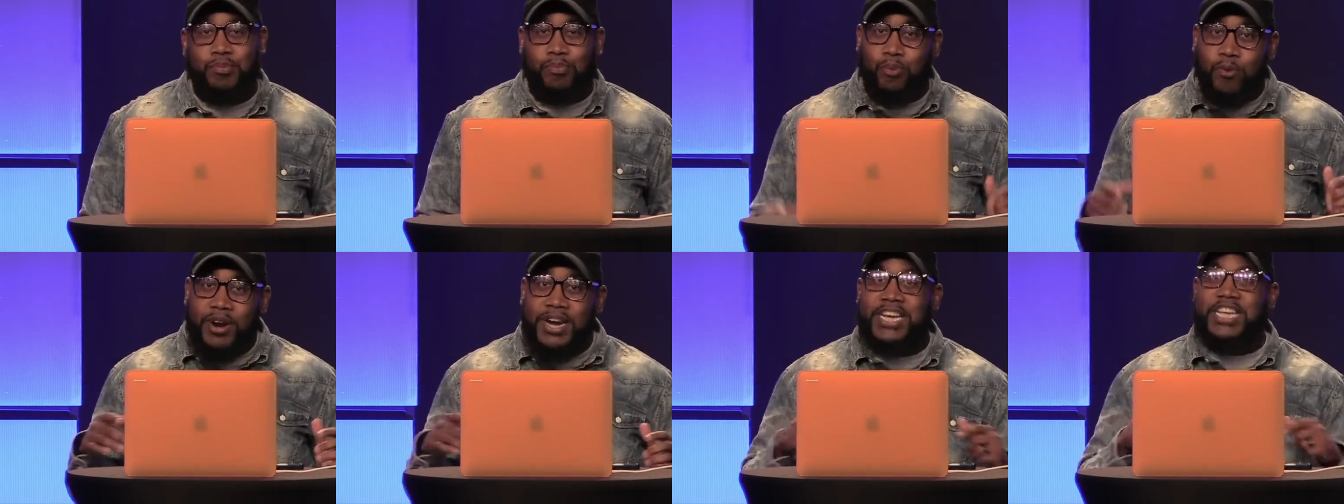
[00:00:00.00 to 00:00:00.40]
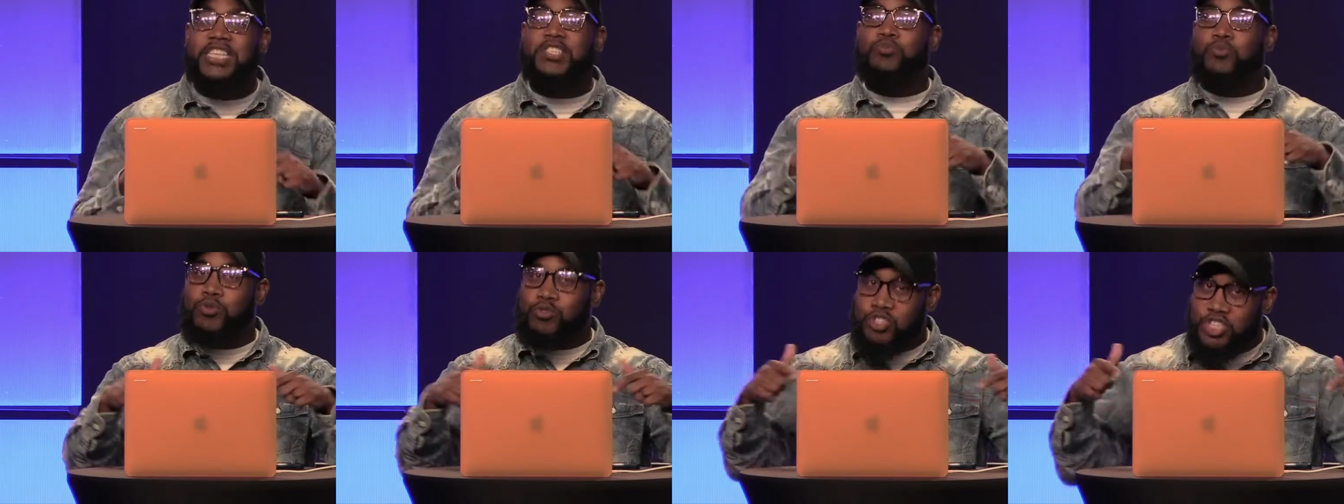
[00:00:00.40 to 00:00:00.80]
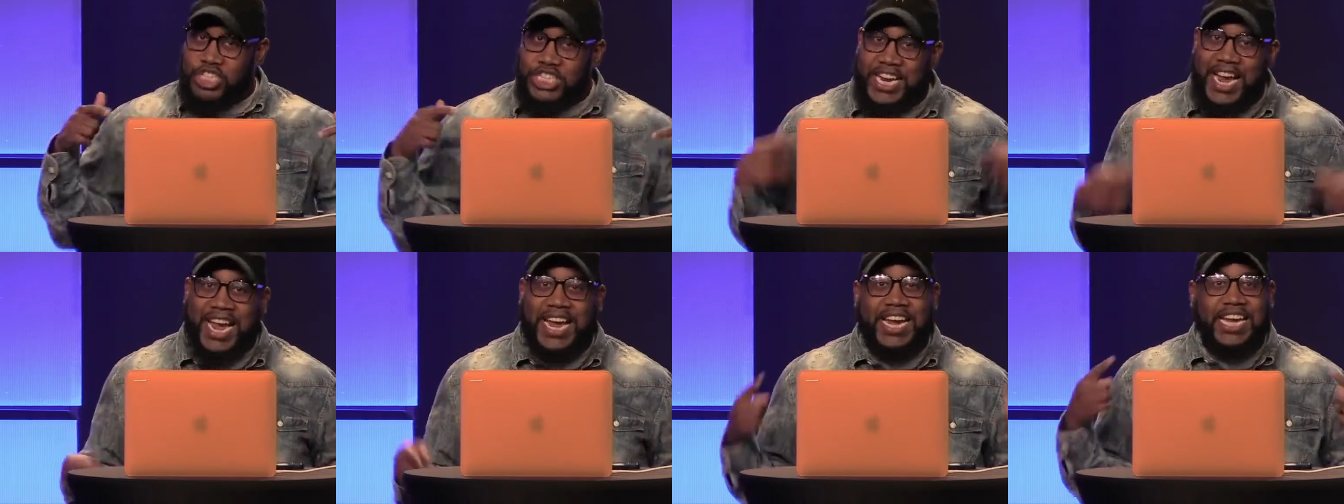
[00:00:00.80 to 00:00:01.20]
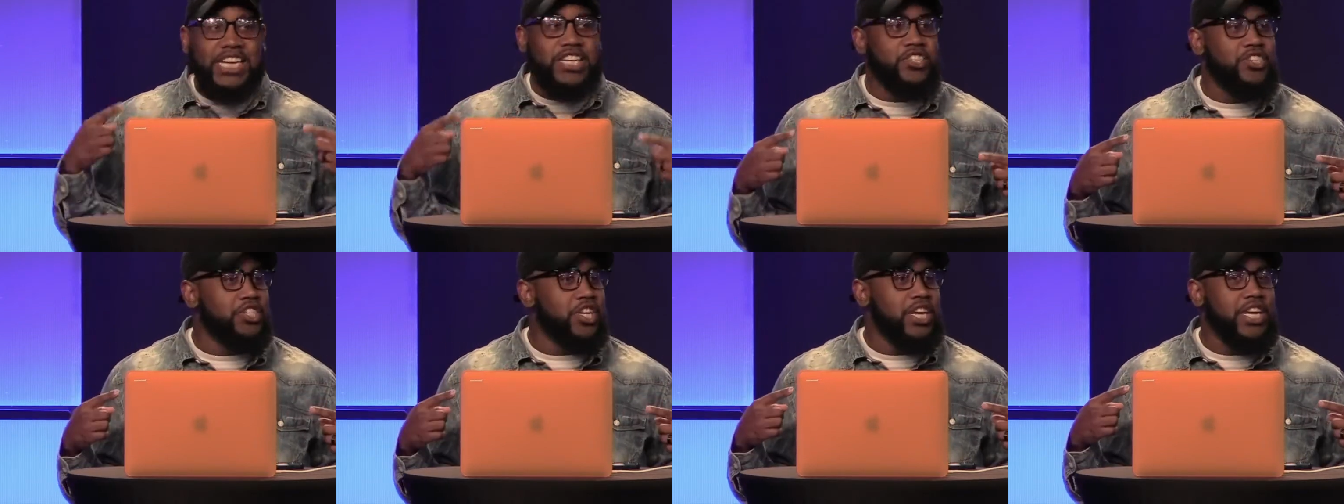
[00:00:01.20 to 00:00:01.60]
Praise will
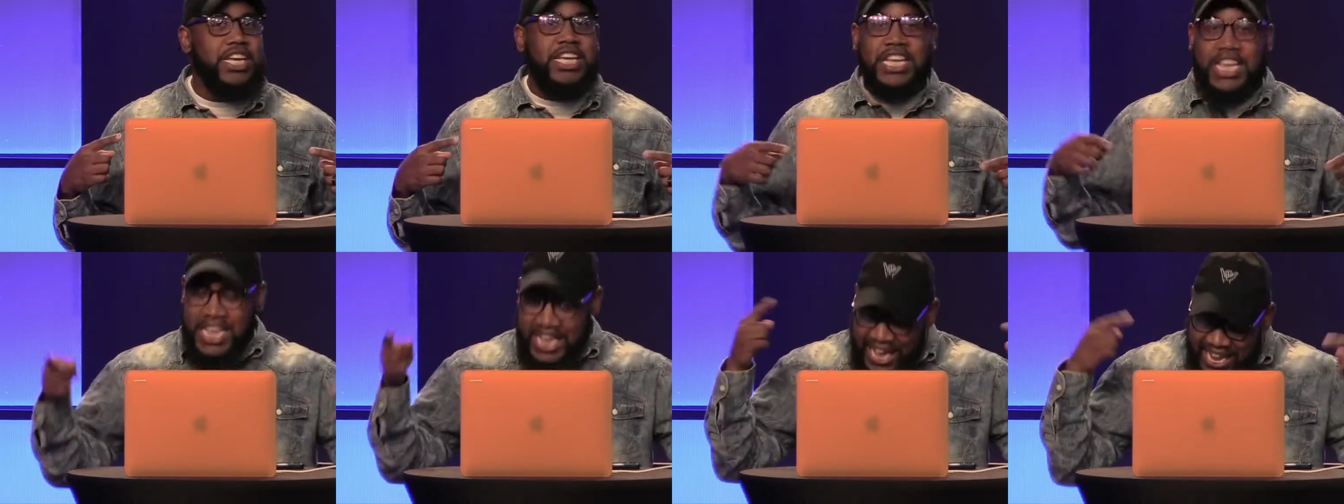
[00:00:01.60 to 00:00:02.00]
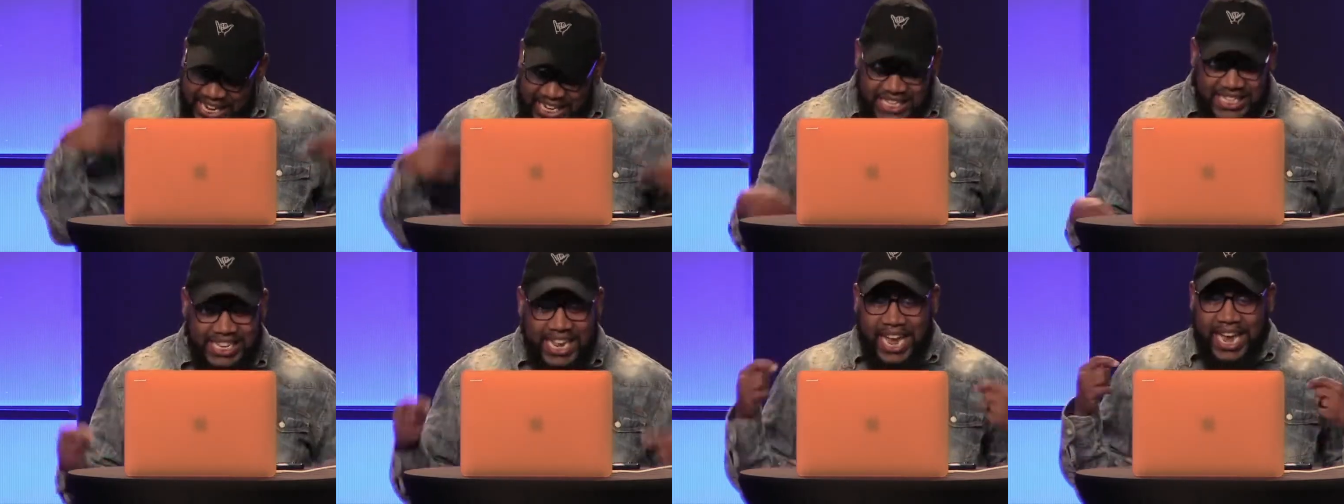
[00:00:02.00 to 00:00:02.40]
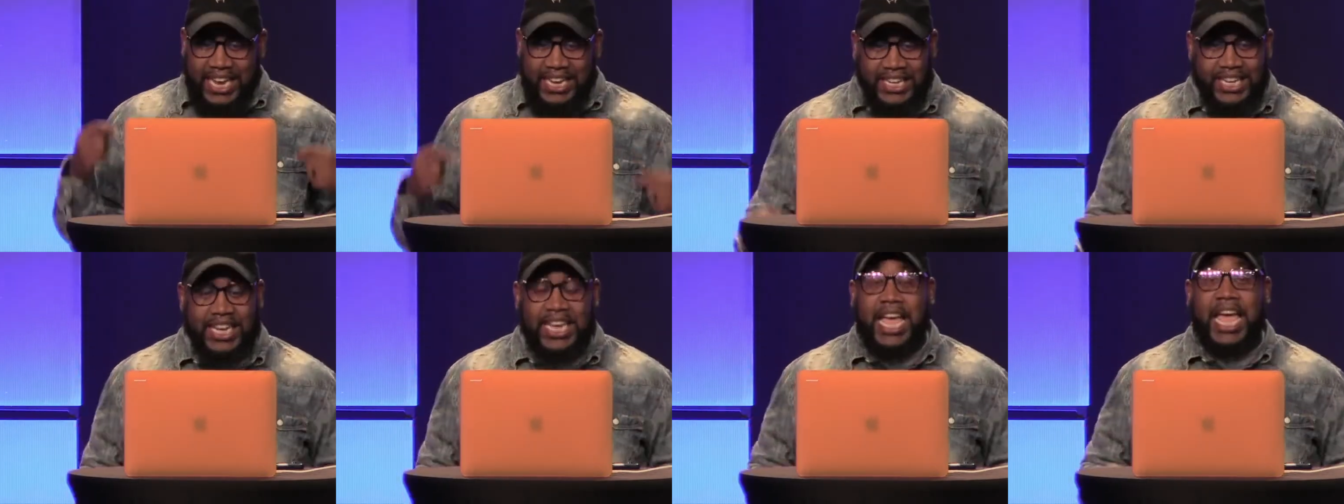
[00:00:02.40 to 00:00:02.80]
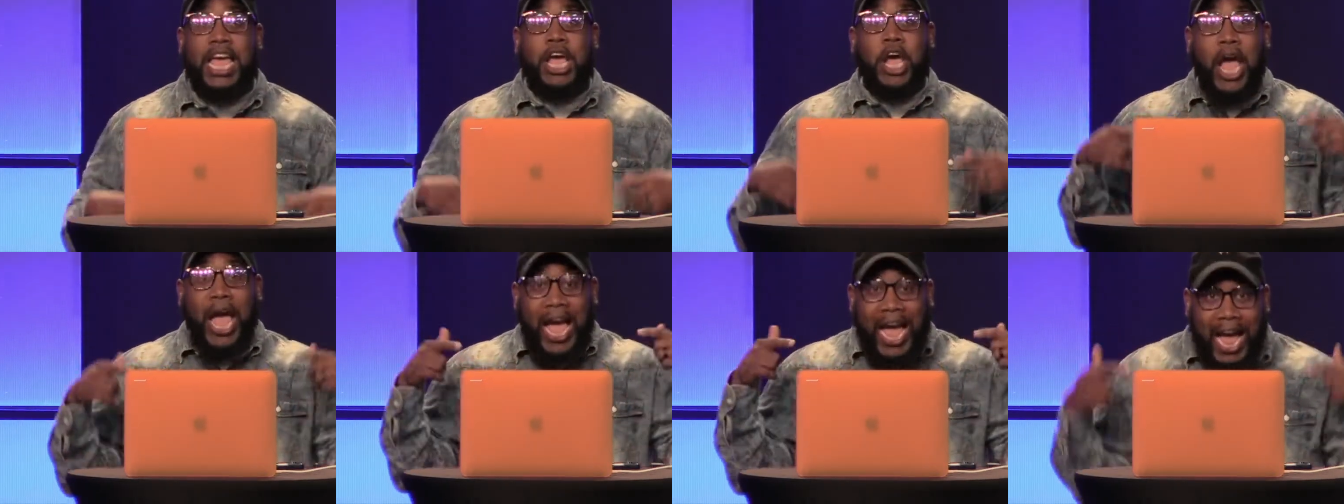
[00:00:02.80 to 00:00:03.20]
change exactly
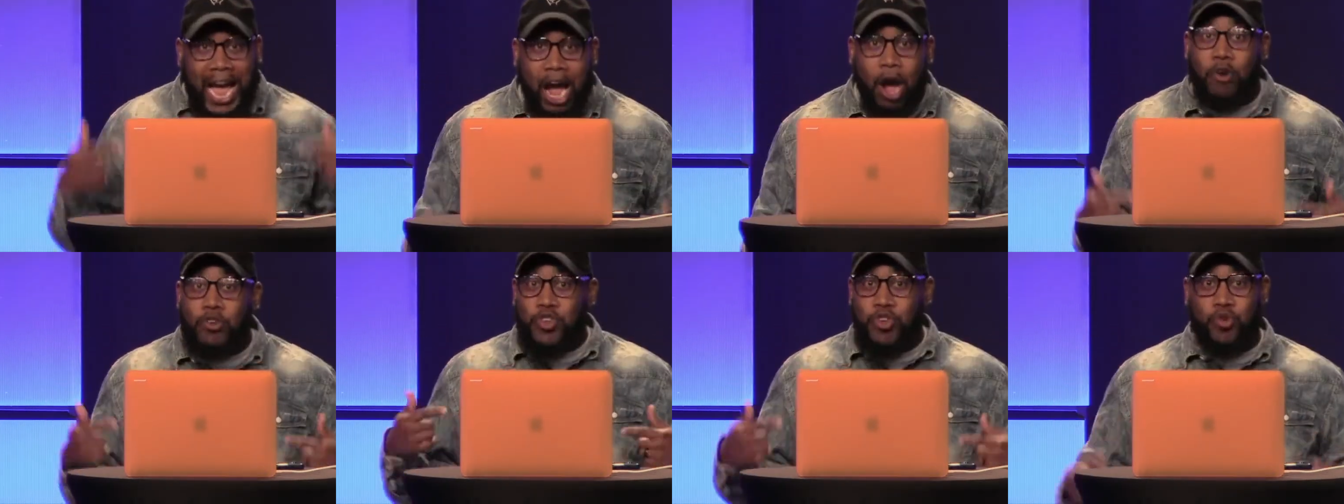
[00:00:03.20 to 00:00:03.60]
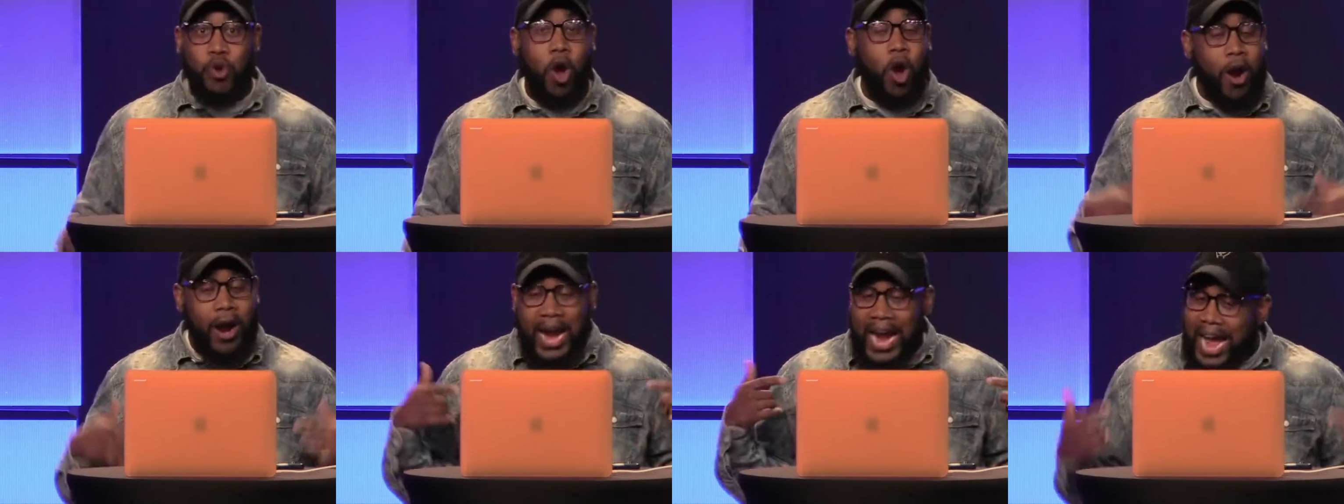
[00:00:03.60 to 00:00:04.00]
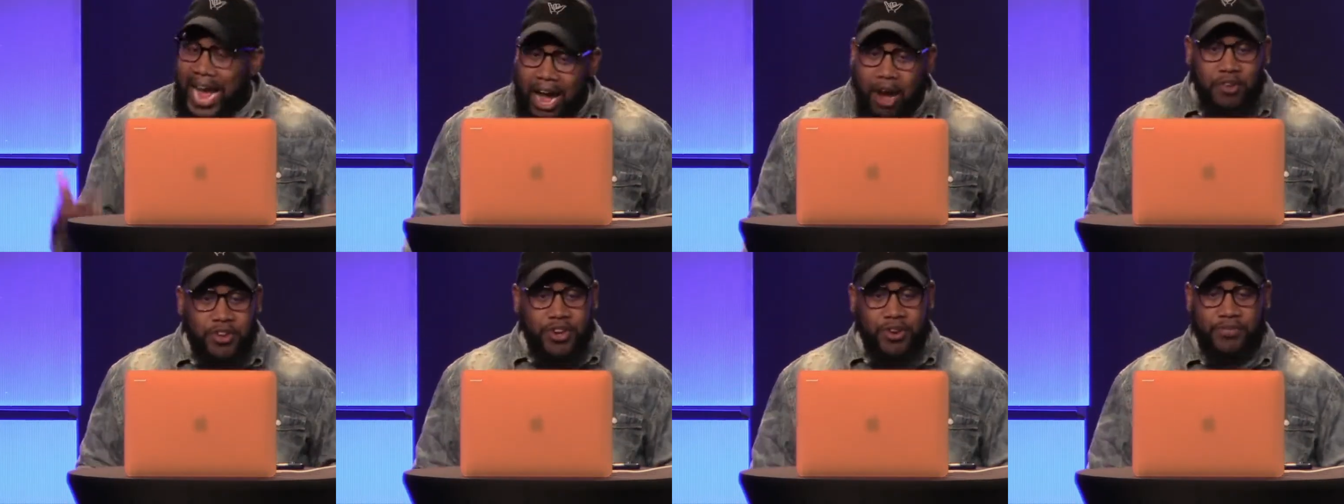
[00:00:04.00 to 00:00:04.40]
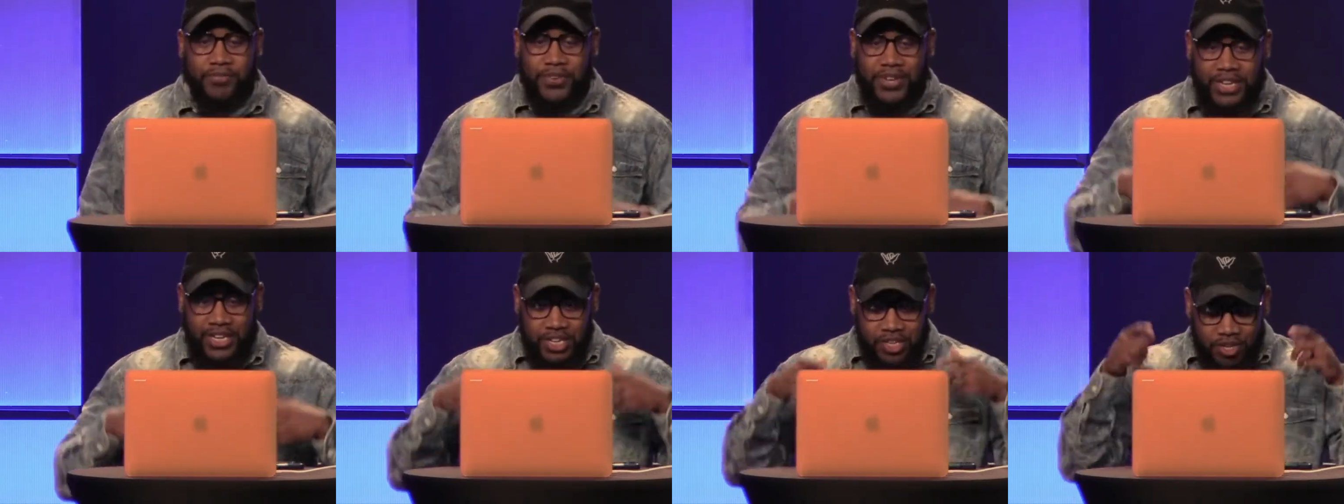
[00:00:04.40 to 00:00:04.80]
how you are, how you're
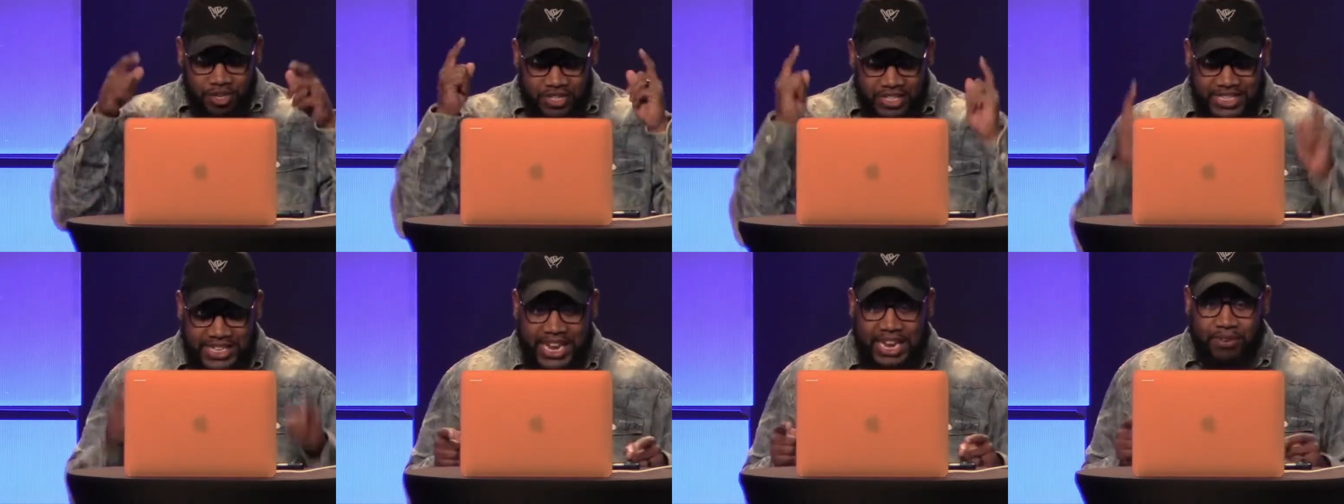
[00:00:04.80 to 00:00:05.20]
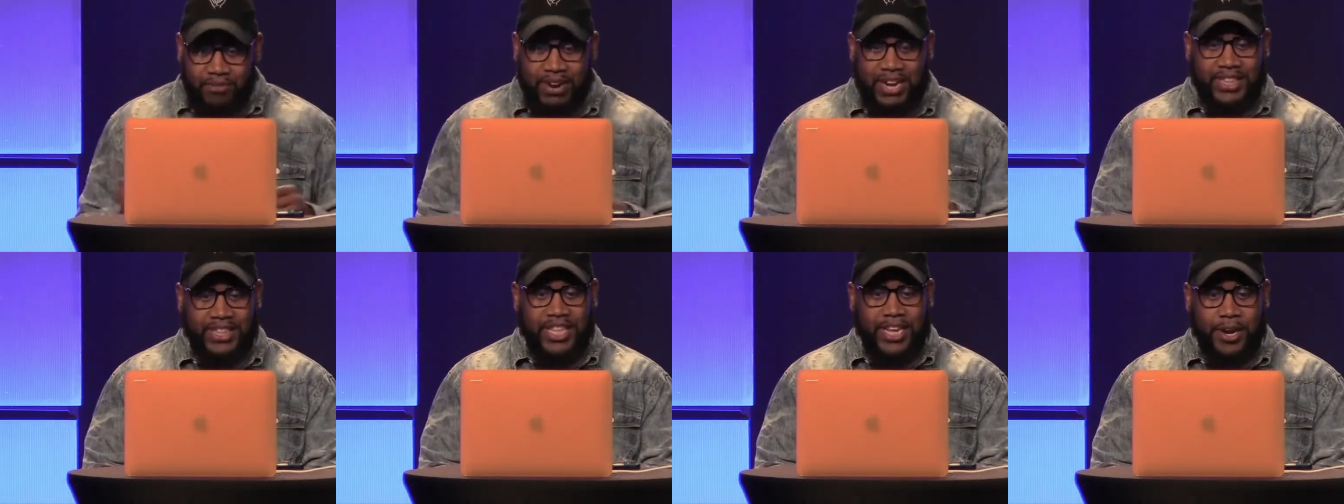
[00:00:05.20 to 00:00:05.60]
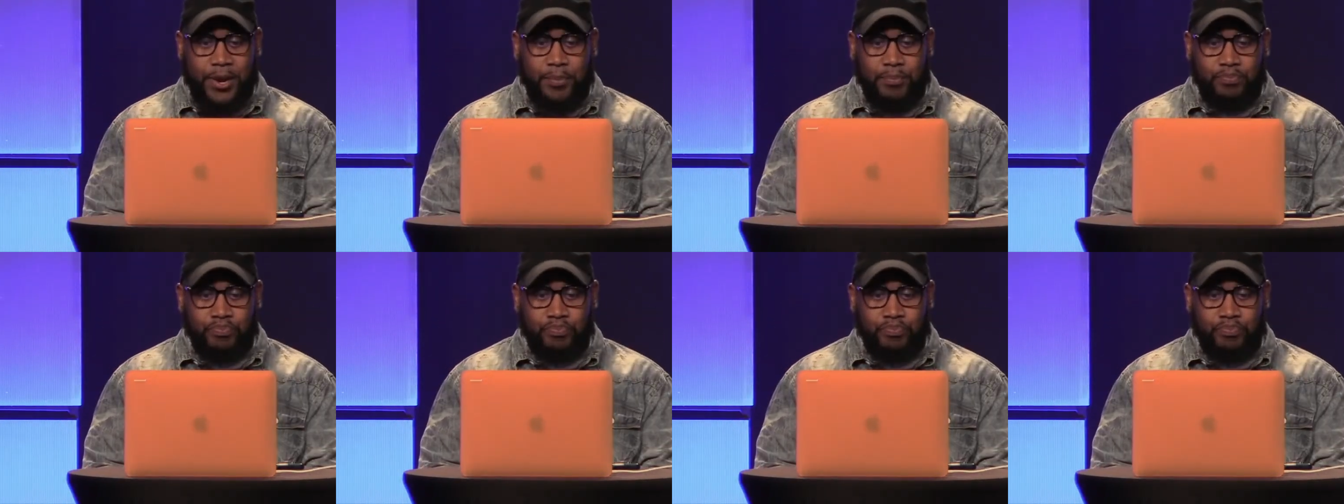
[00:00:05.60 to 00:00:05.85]
feeling, your state right there.